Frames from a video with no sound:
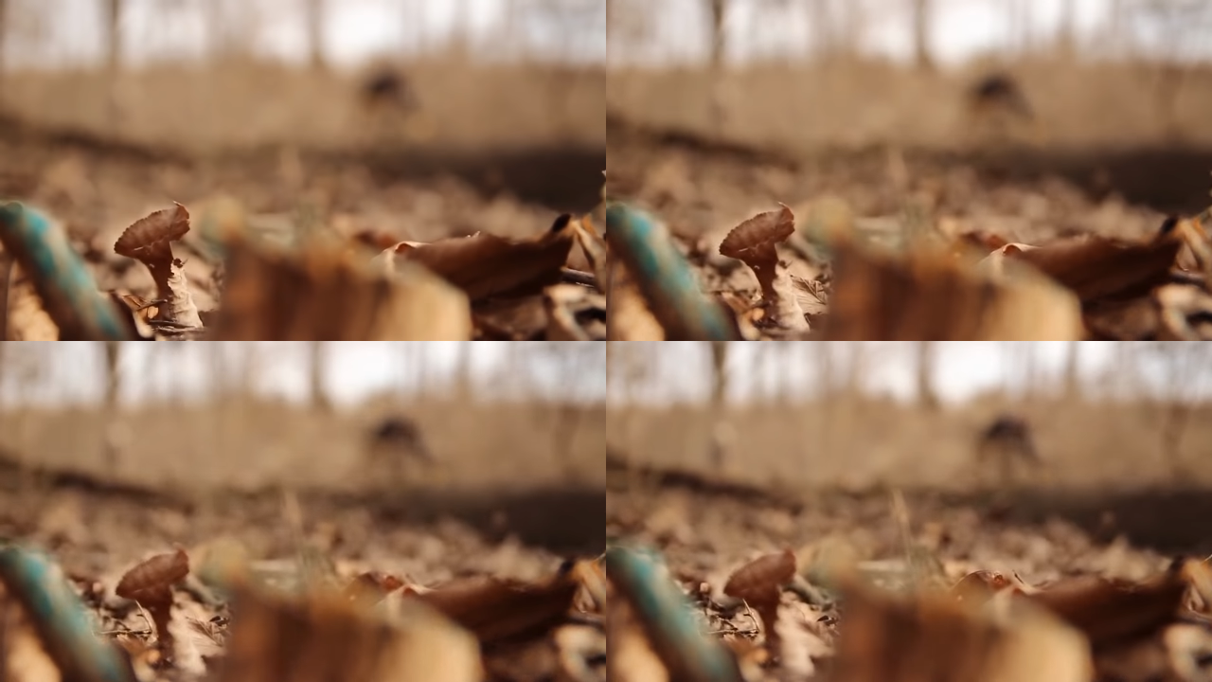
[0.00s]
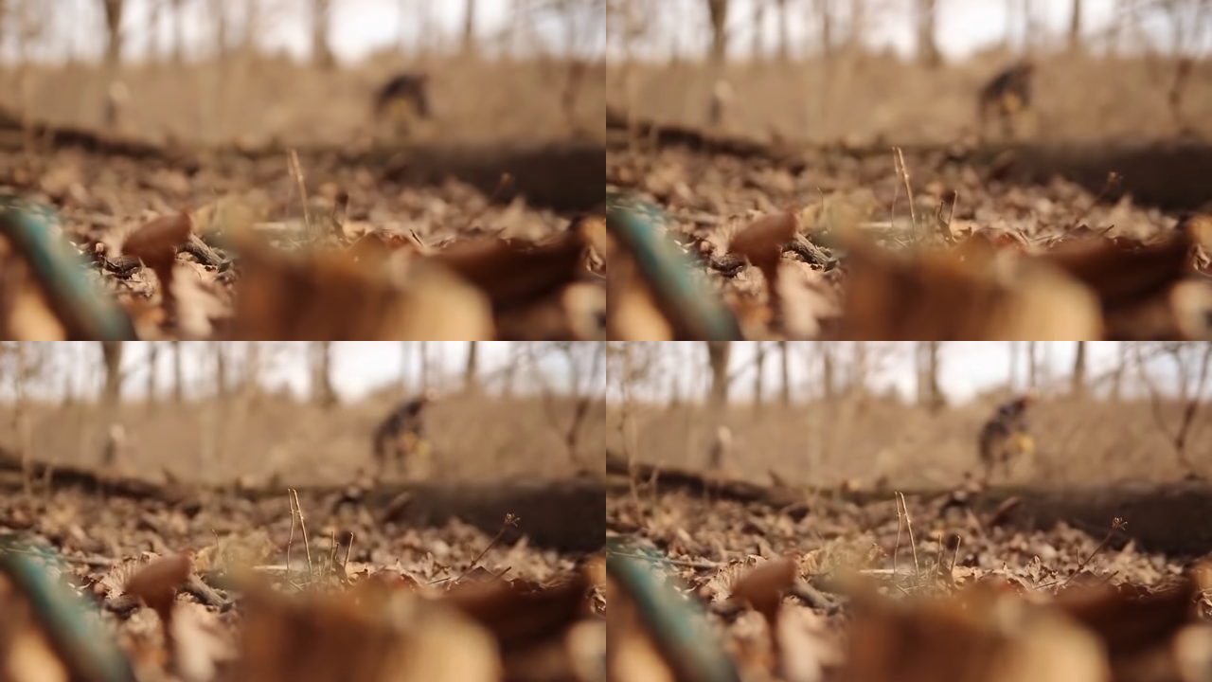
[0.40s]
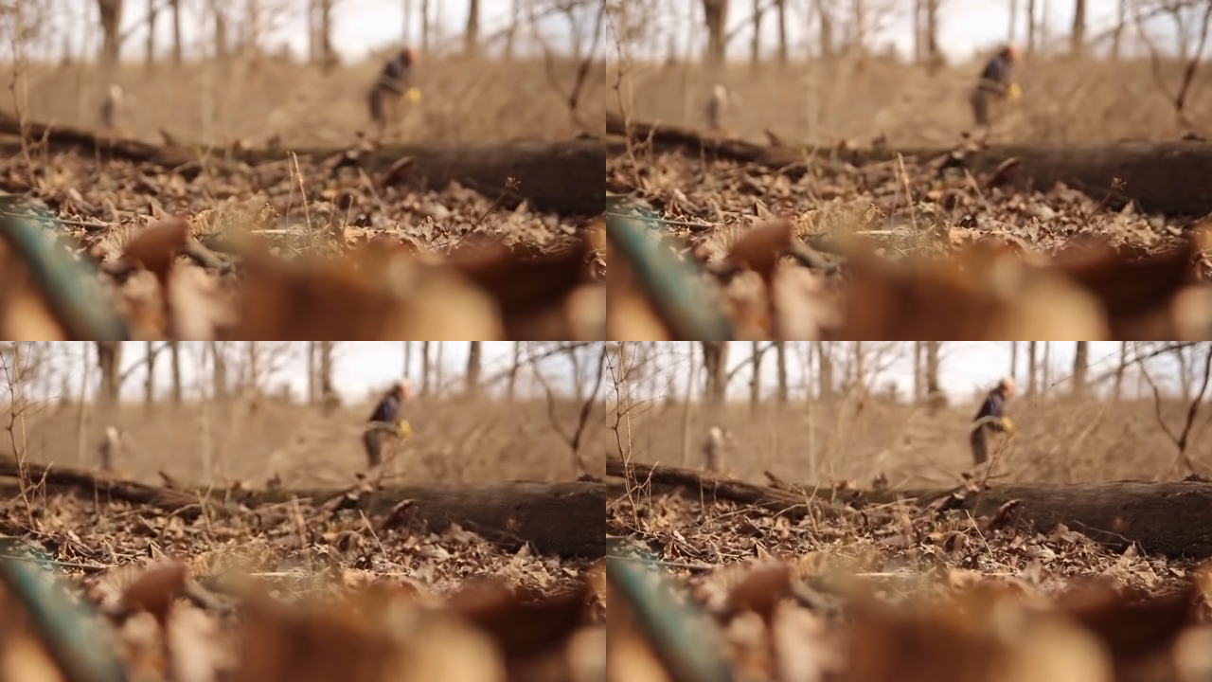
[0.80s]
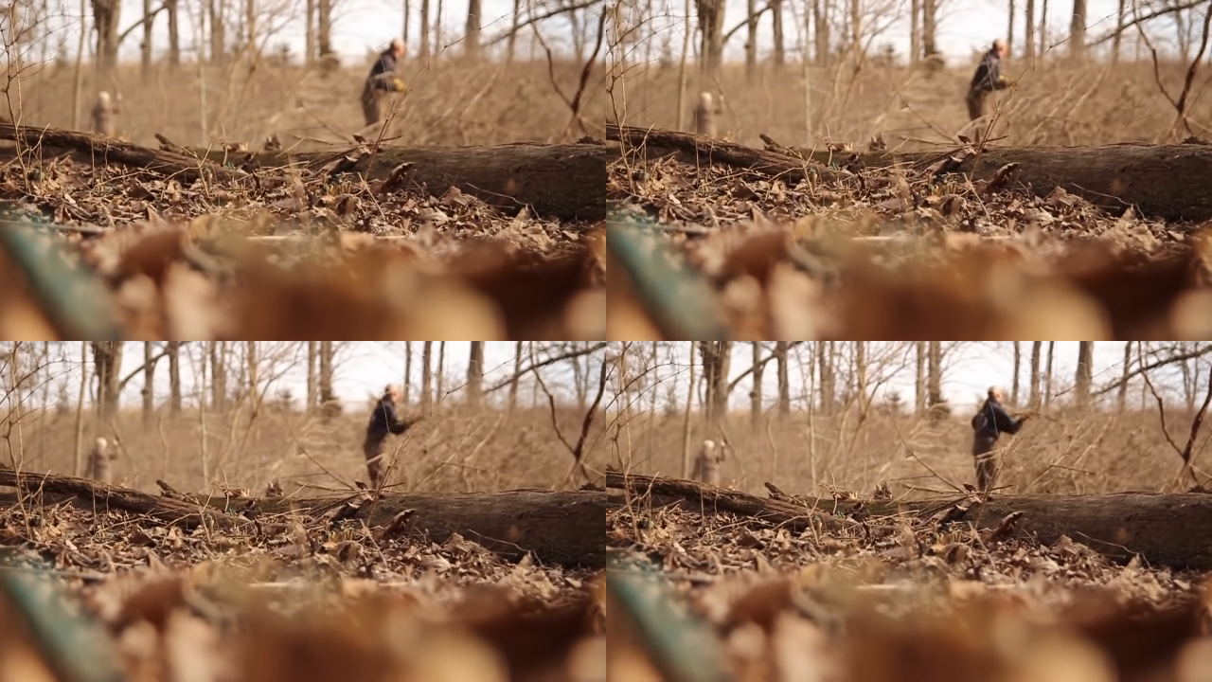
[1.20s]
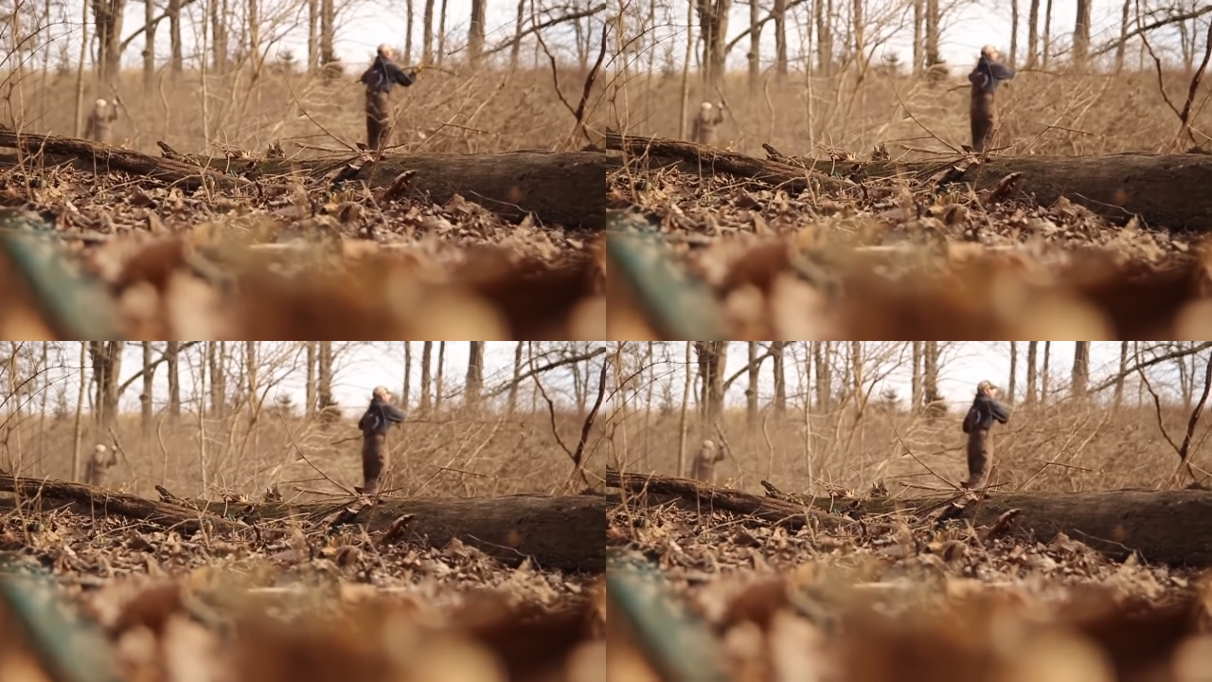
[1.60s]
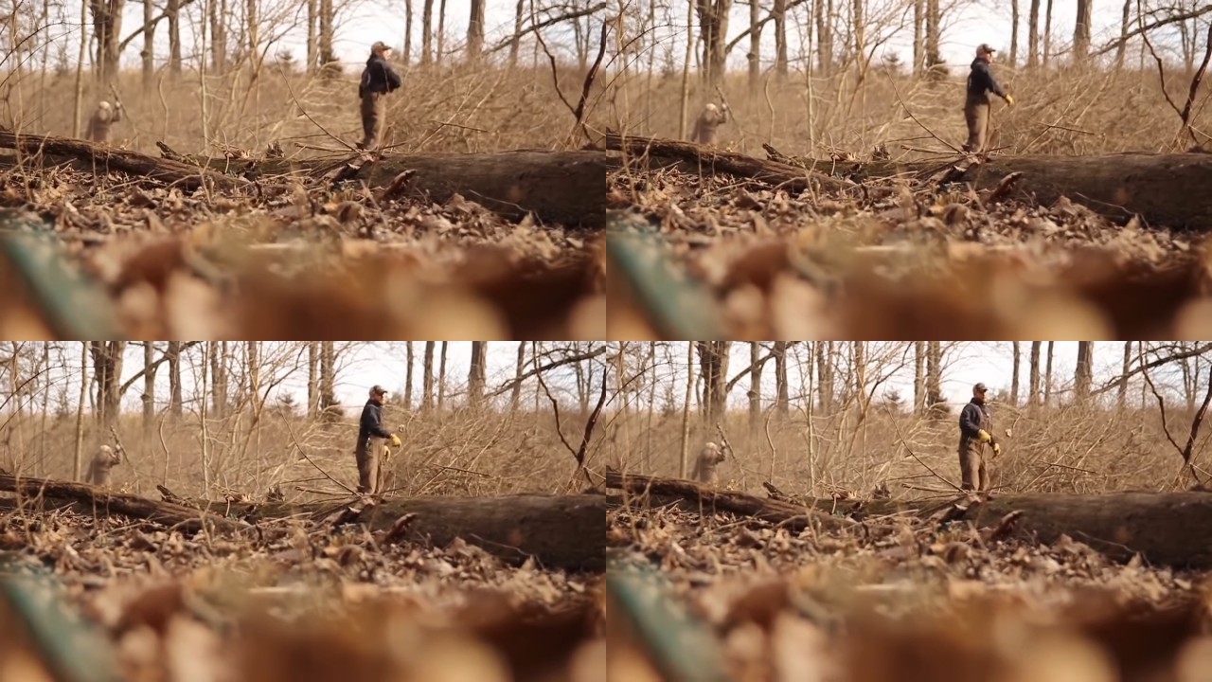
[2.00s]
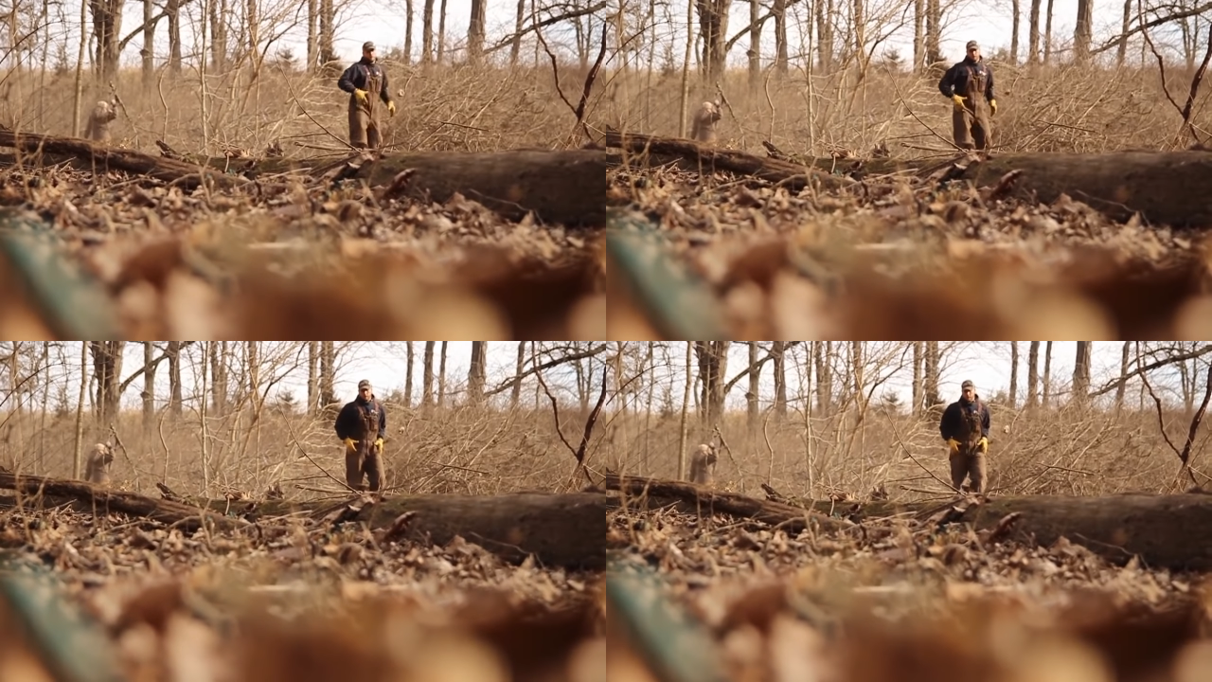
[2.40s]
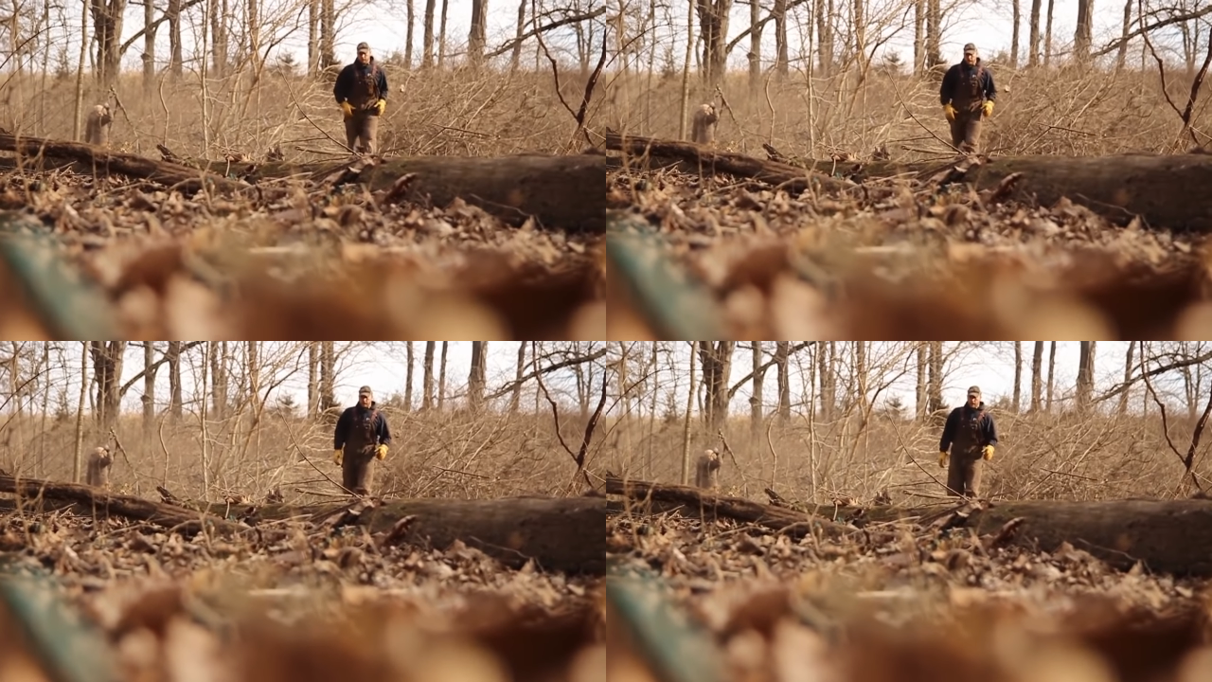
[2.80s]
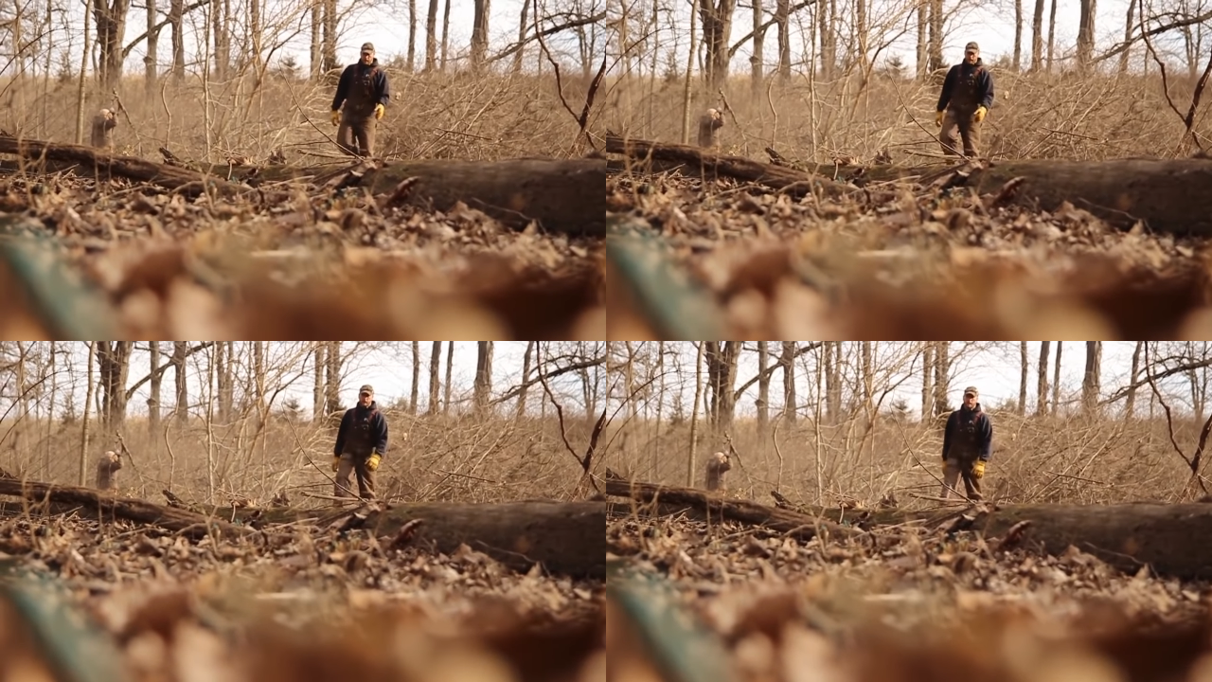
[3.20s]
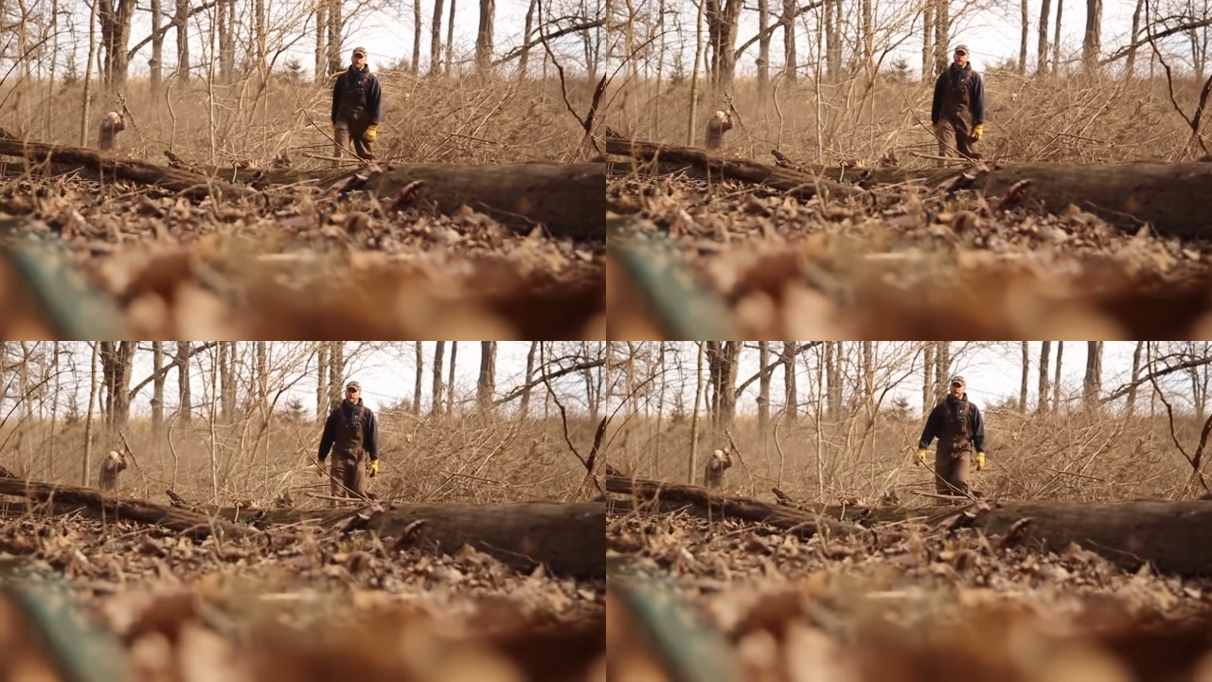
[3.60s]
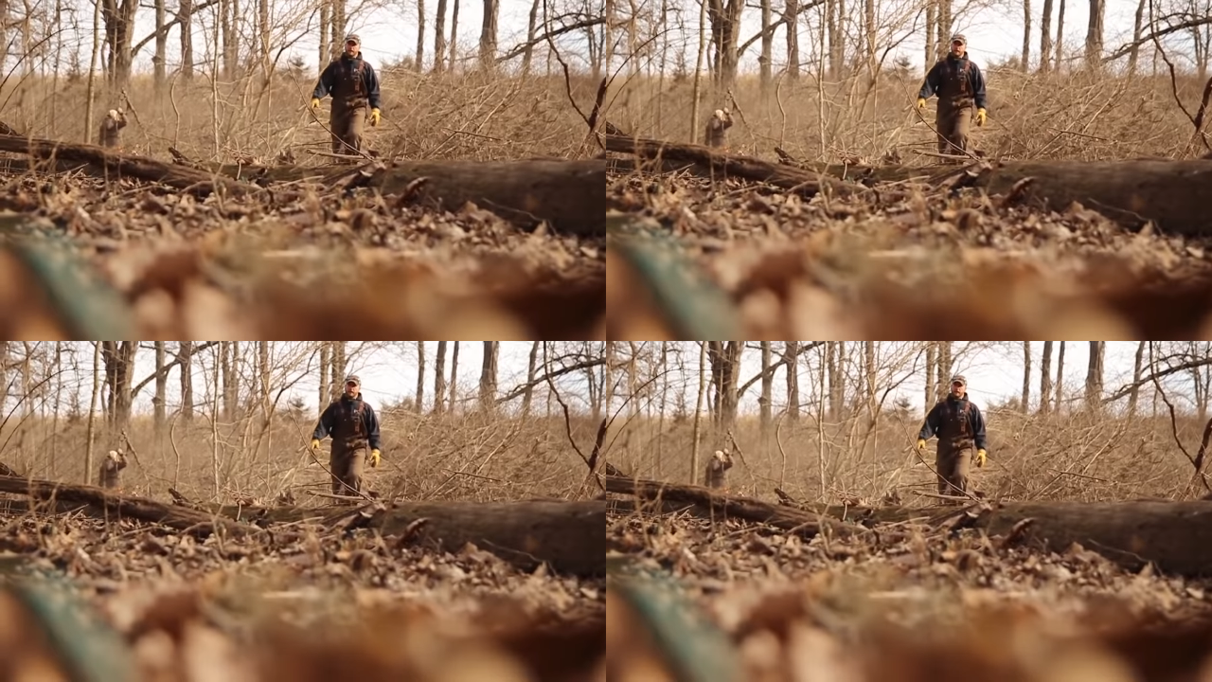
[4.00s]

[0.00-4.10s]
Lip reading: No face is visible, so there are no lips to read.